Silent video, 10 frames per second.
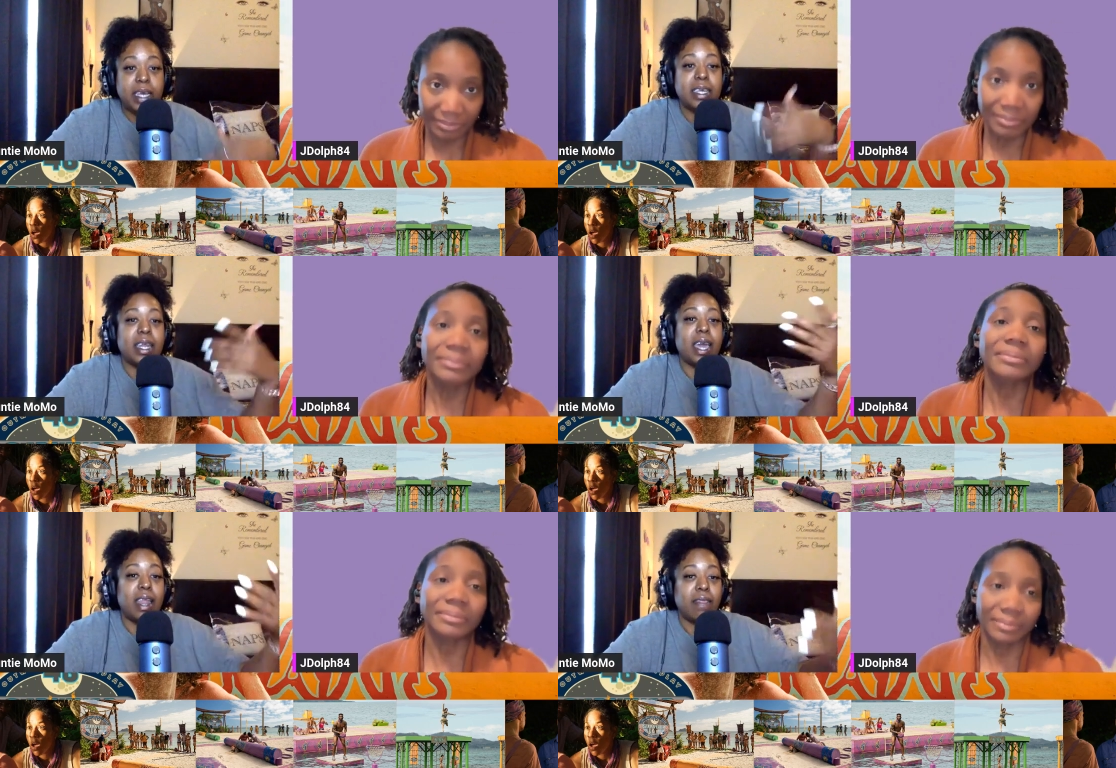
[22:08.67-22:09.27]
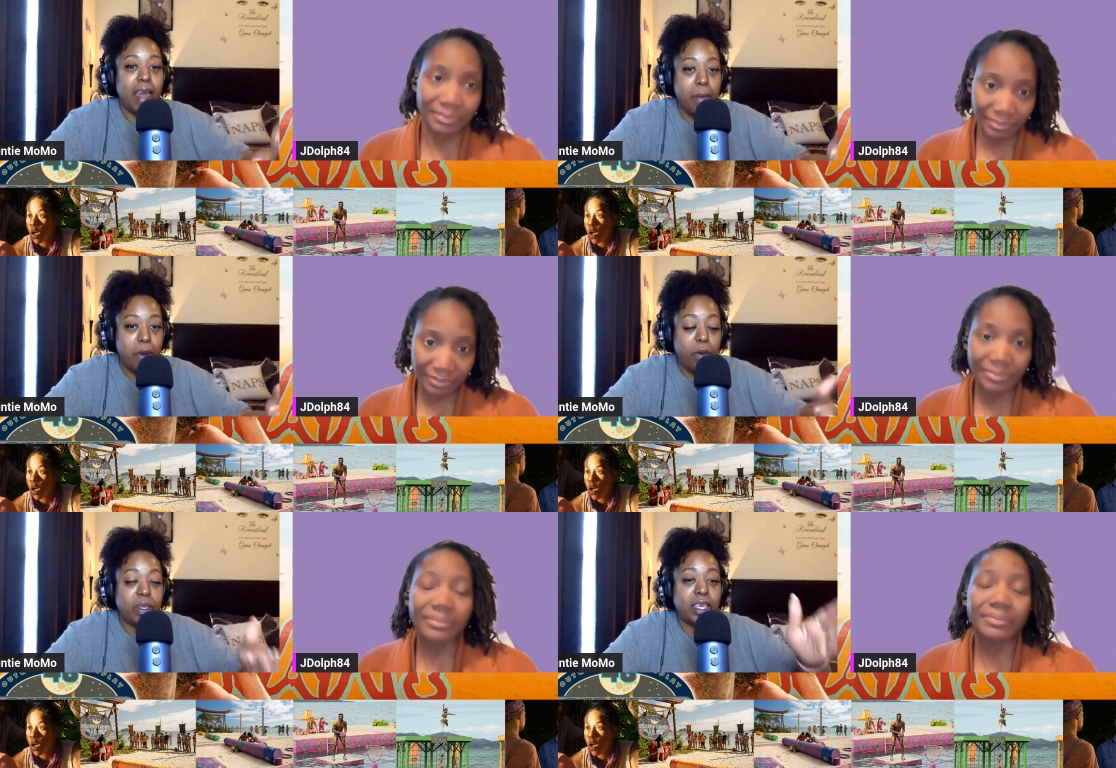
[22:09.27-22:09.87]
Speaker 1: dedicated that
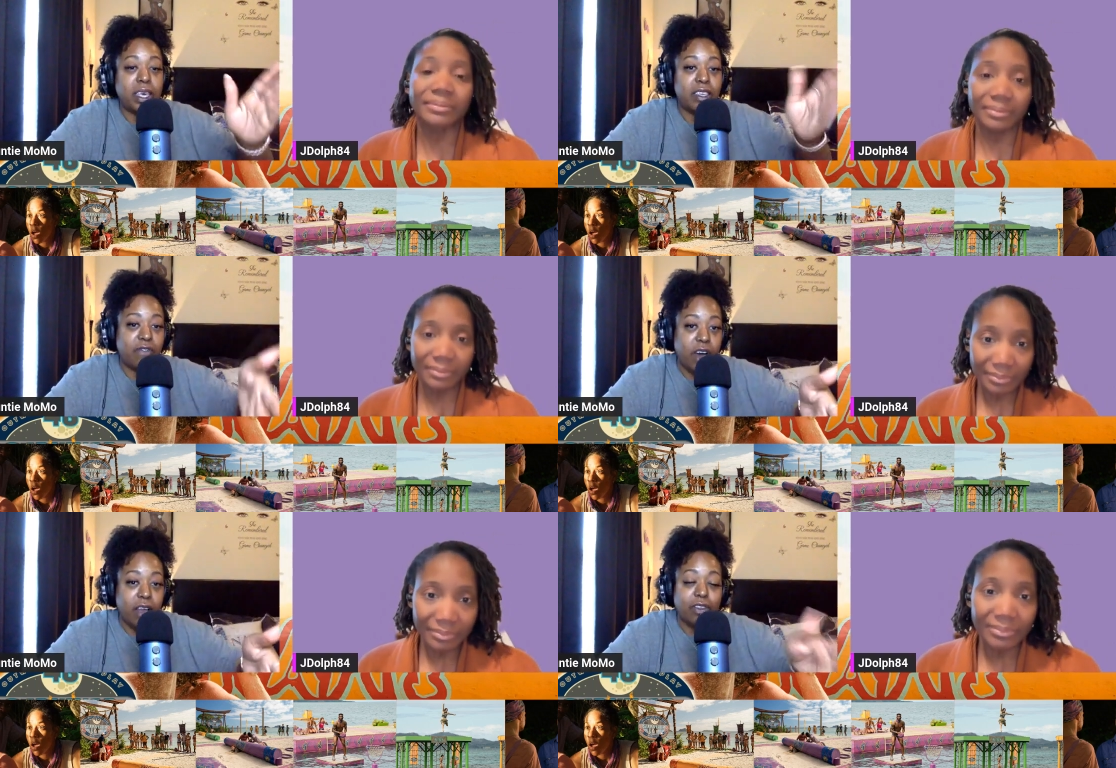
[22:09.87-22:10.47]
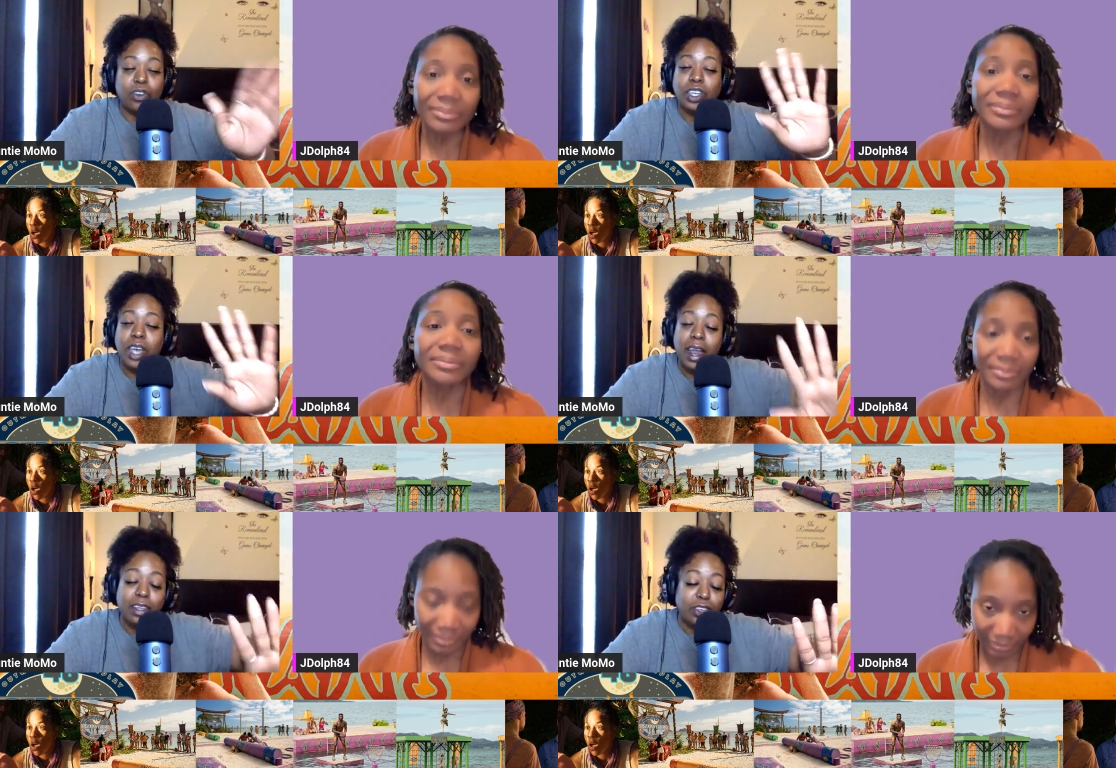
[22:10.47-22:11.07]
moment to his father. So
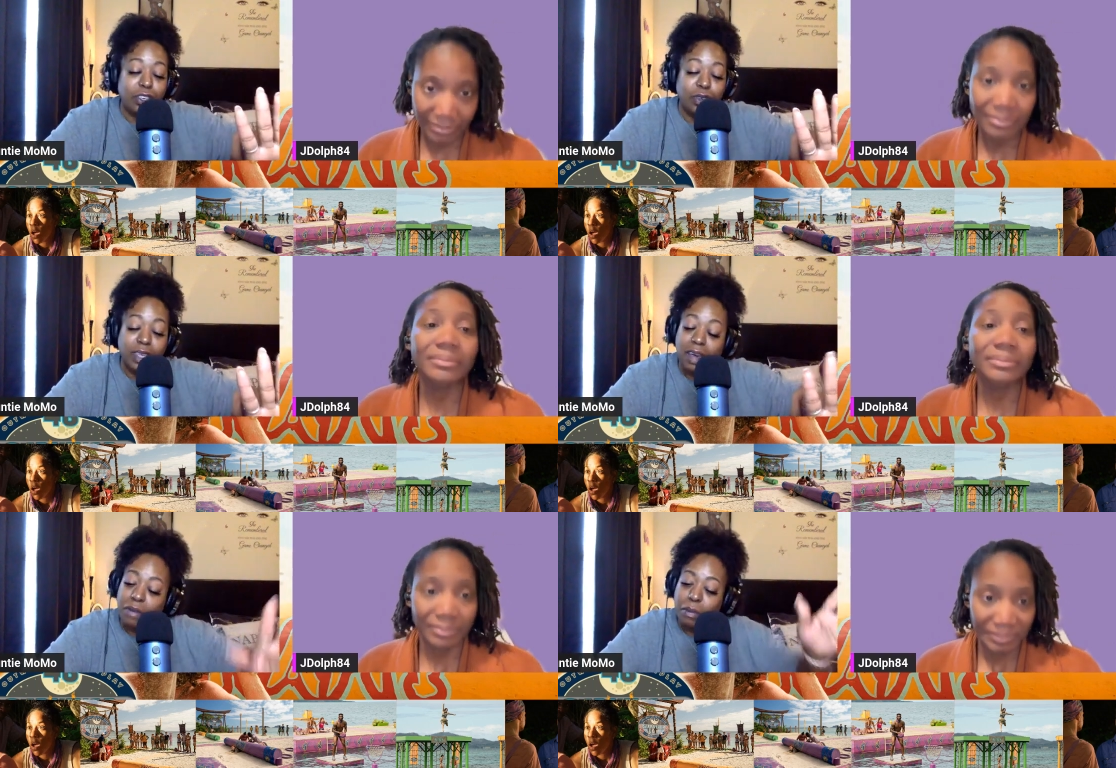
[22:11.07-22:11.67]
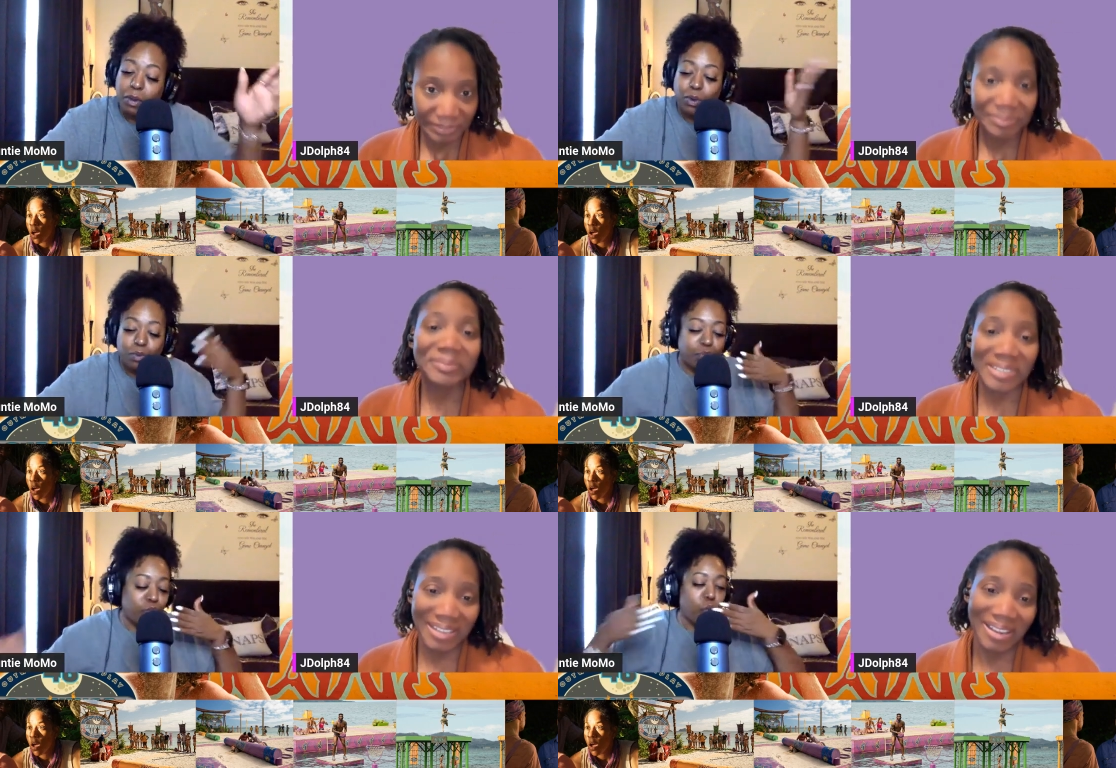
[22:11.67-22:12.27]
shout out to you, Tevin Boo.
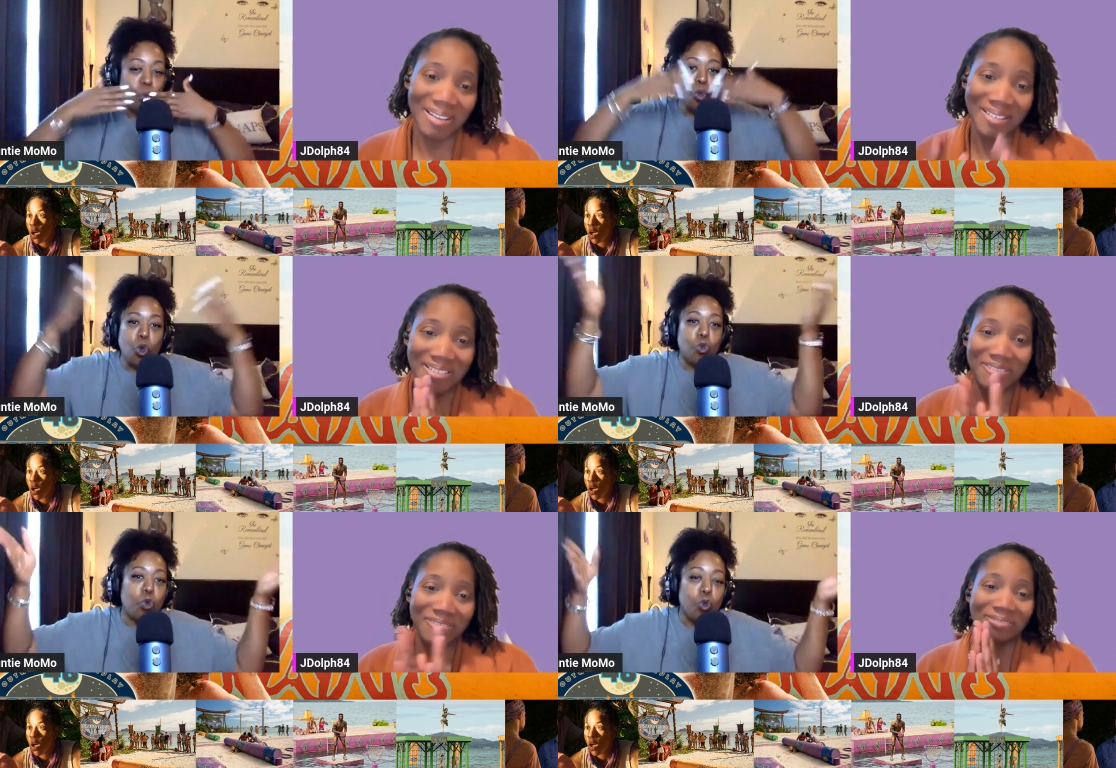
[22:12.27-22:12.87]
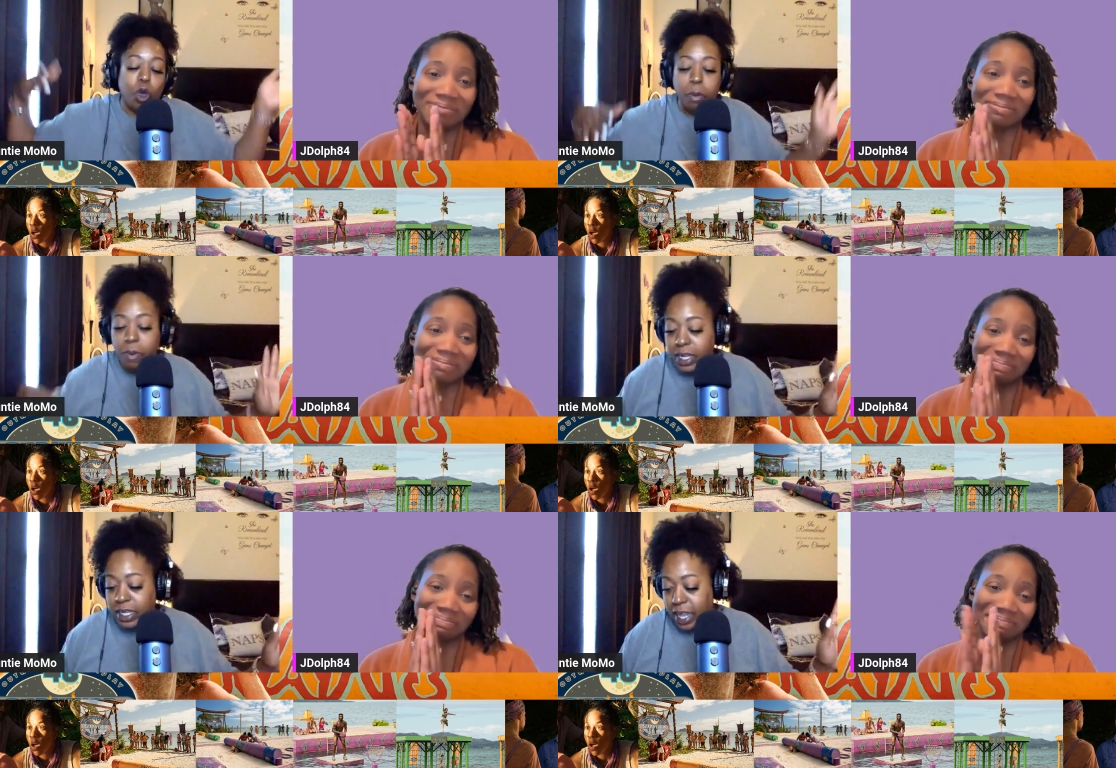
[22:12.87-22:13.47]

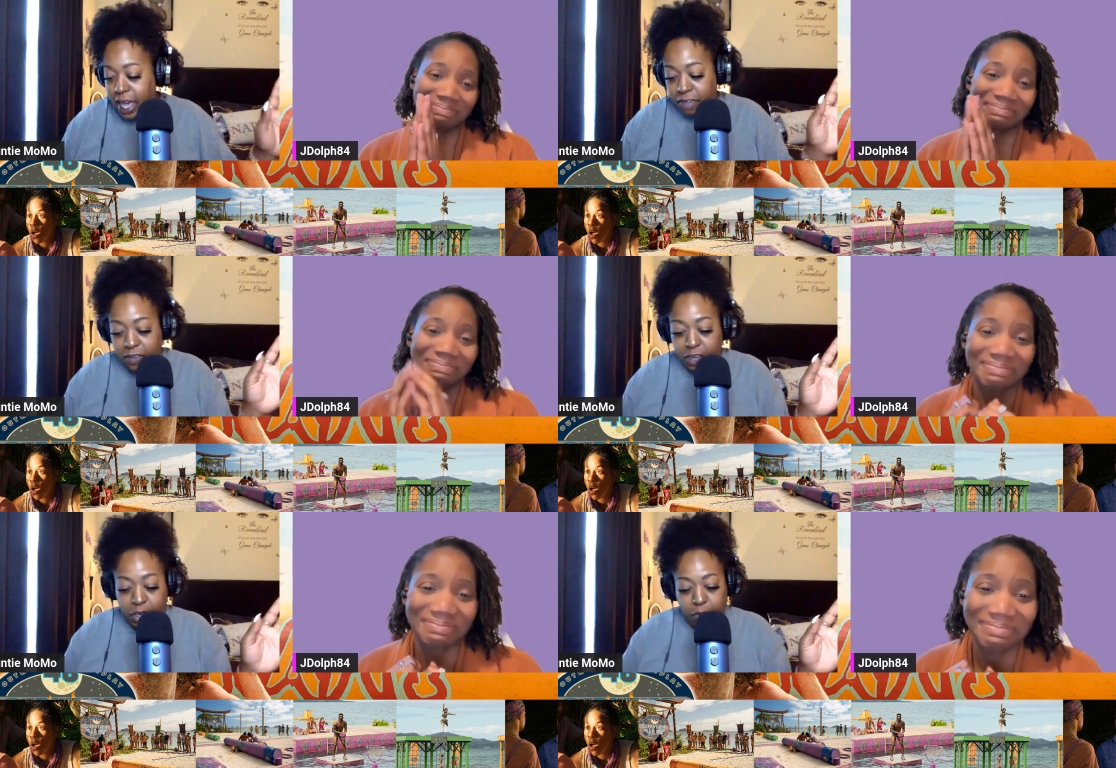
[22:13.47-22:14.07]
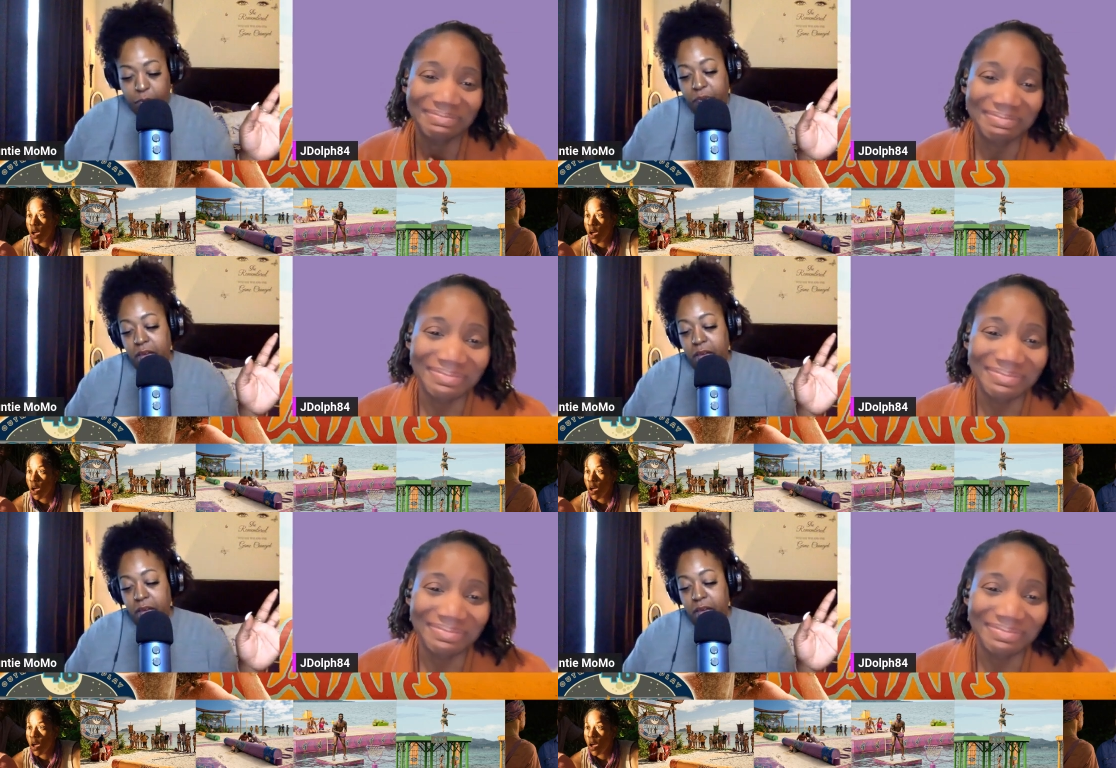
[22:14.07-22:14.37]
Much love for you.